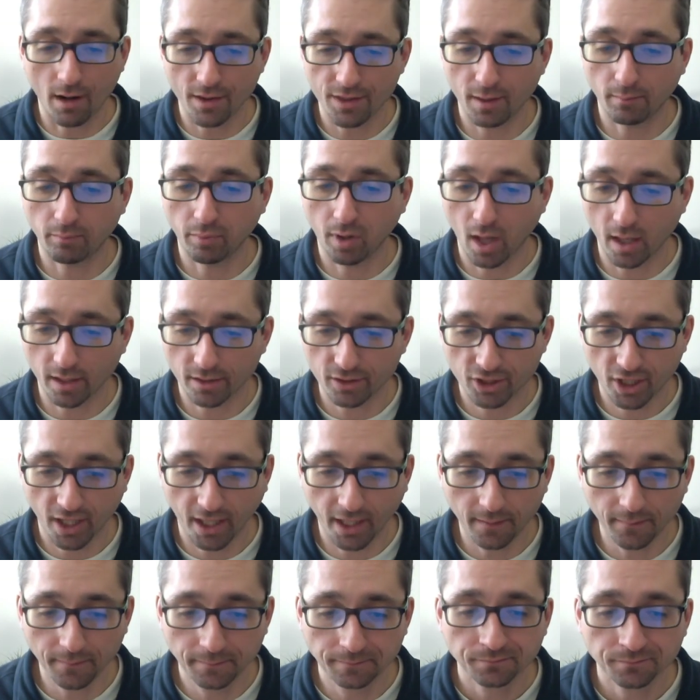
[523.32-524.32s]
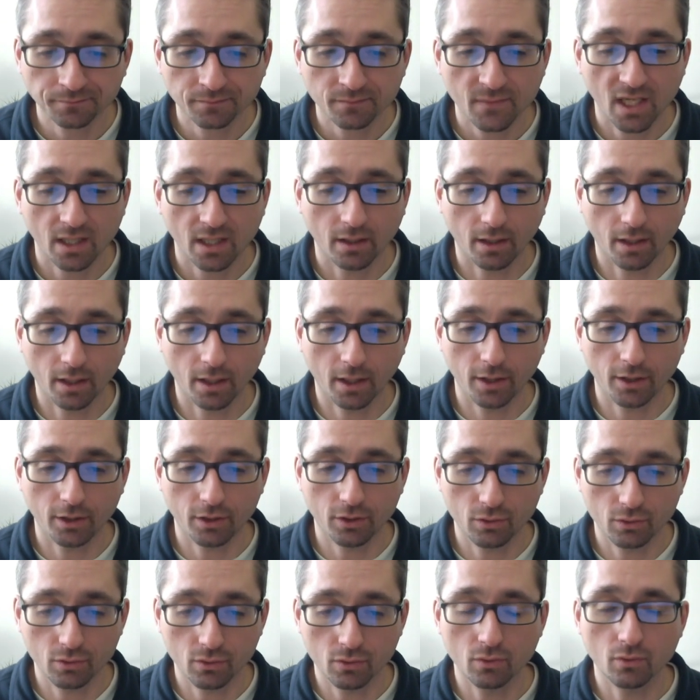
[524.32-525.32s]
the blockchain.
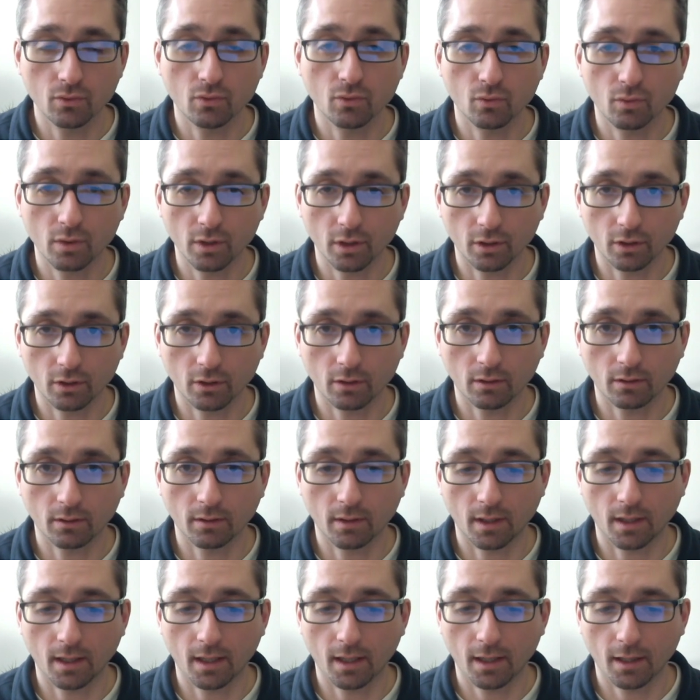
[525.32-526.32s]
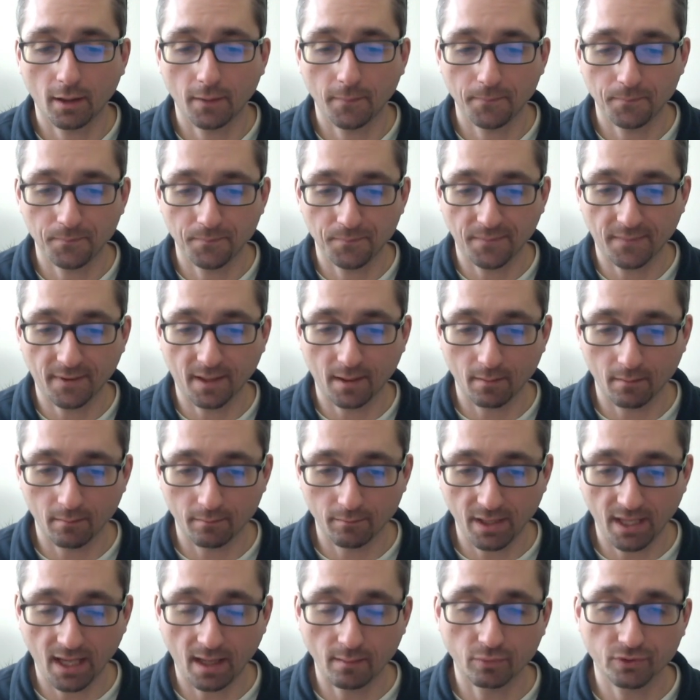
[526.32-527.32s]
You will
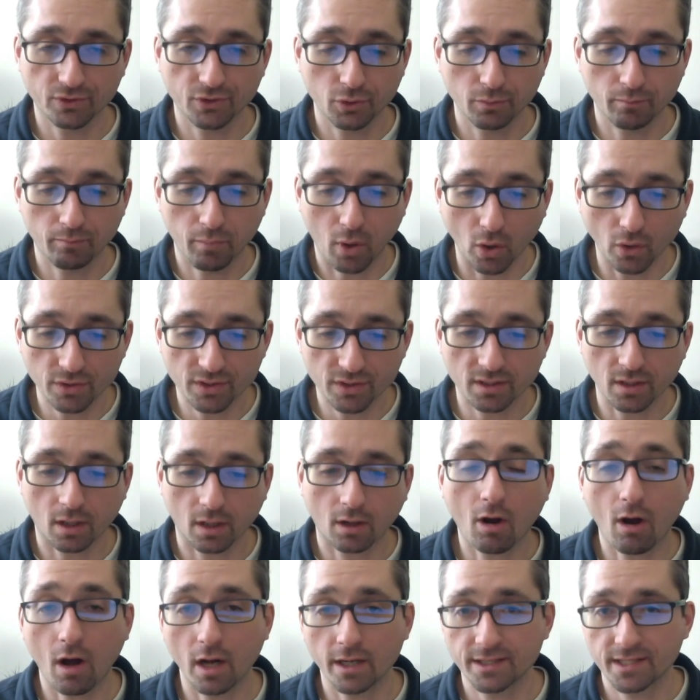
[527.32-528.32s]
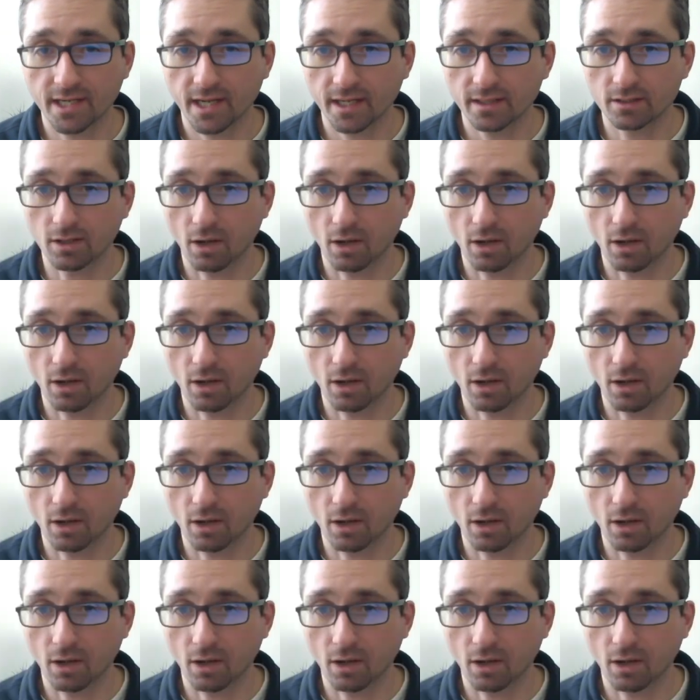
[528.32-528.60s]
be able to post content